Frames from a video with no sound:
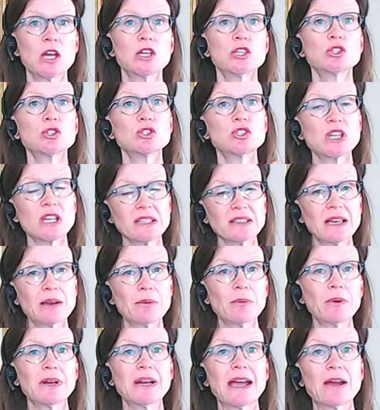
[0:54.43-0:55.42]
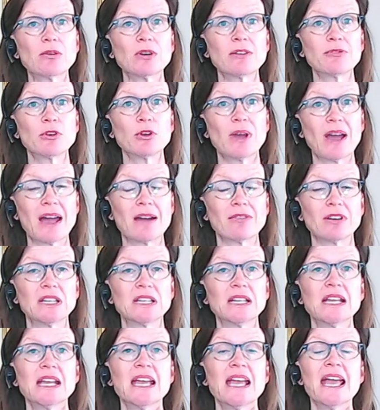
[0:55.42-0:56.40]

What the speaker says: So check that one out if you haven't.